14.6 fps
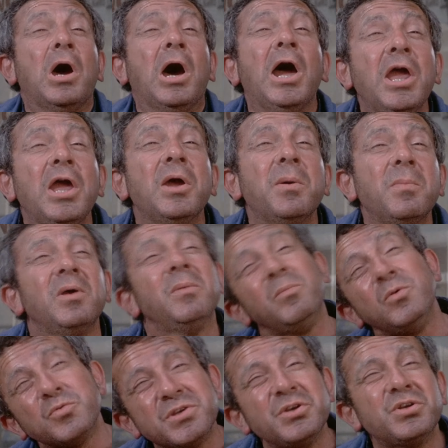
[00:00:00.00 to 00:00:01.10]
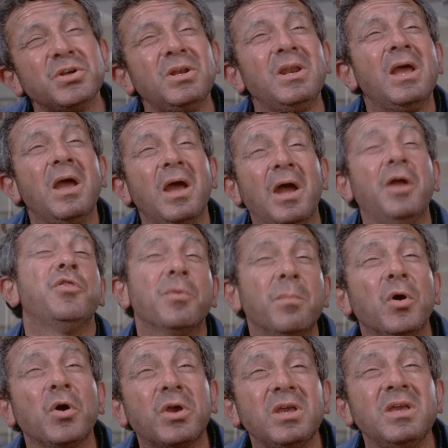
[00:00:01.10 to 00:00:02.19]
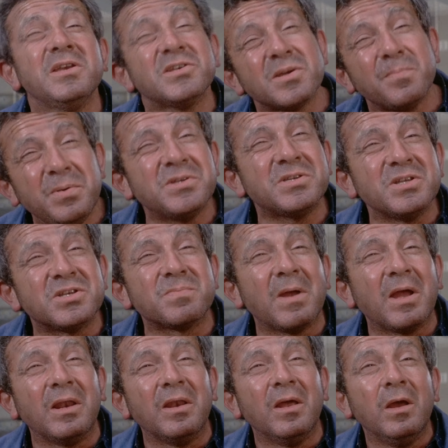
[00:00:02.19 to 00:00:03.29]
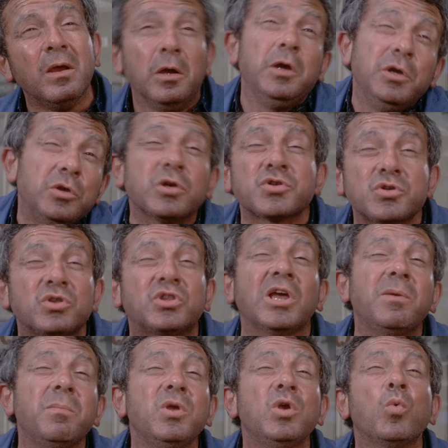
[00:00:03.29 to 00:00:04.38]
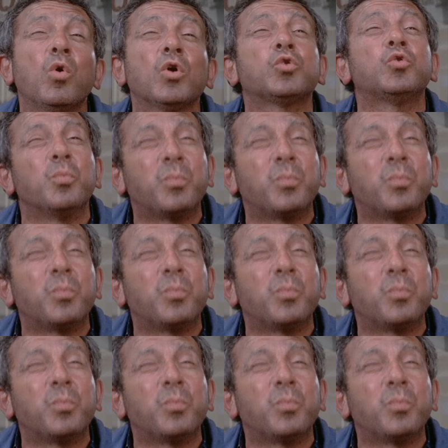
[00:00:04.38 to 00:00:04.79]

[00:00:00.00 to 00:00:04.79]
I am a musician and the monkey is a businessman. He doesn't tell me what to